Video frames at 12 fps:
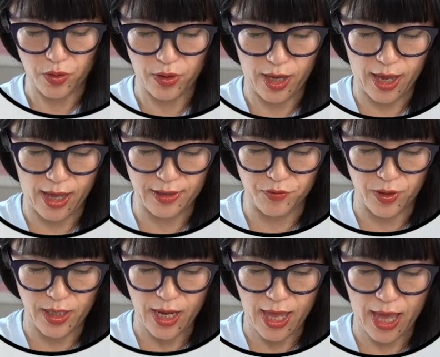And what
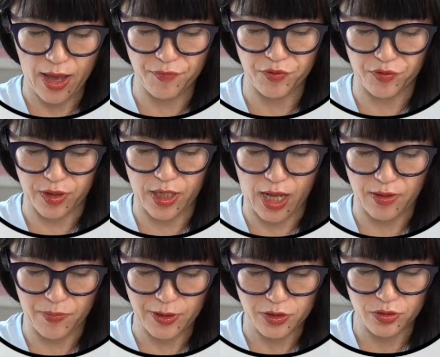I have for the color
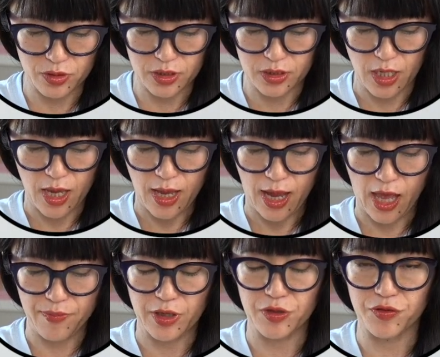pencils, I
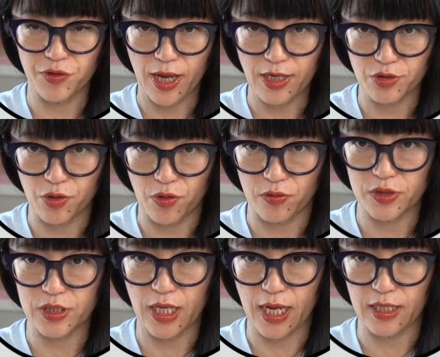have a gray
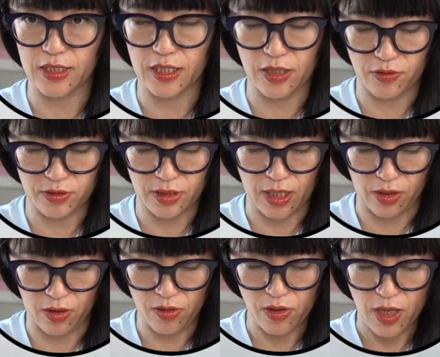tones and a neon
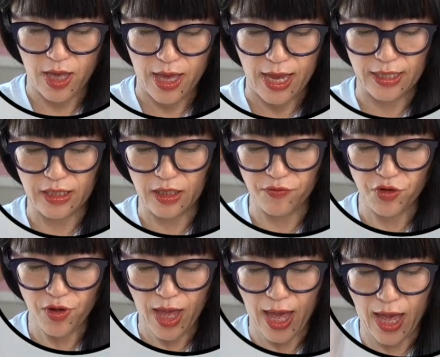yellow. And if
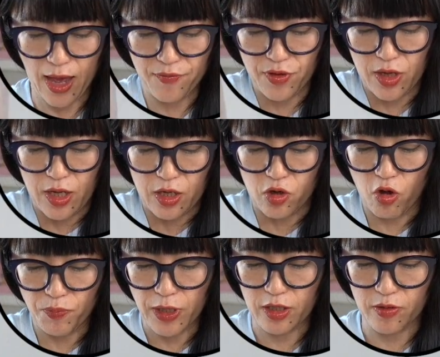you have
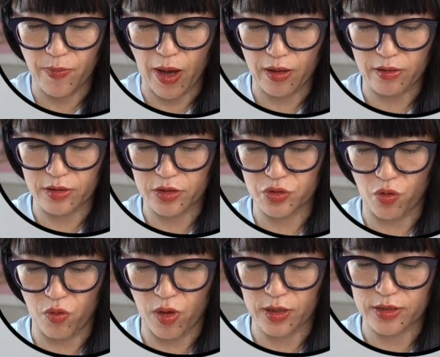Copic markers
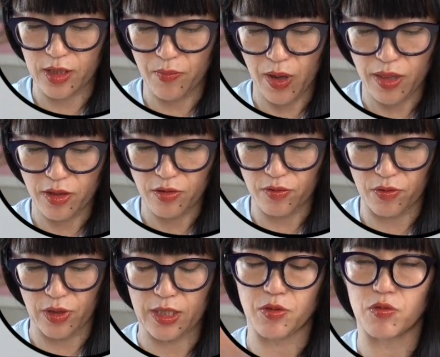or some other,
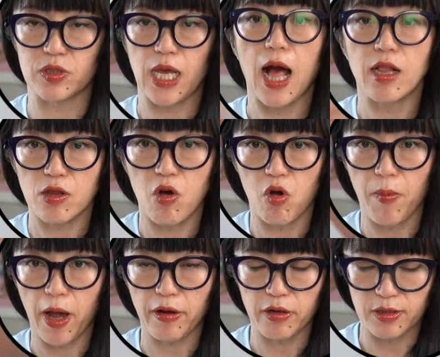like those alcohol
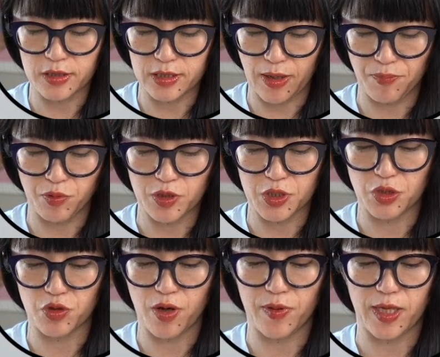markers, I'm pretty sure
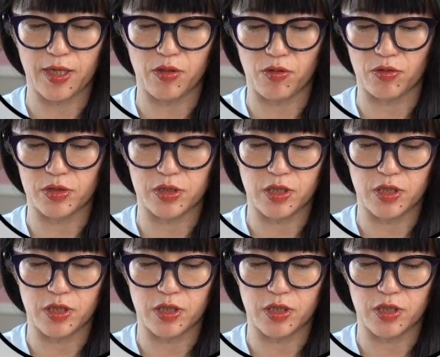you have like those,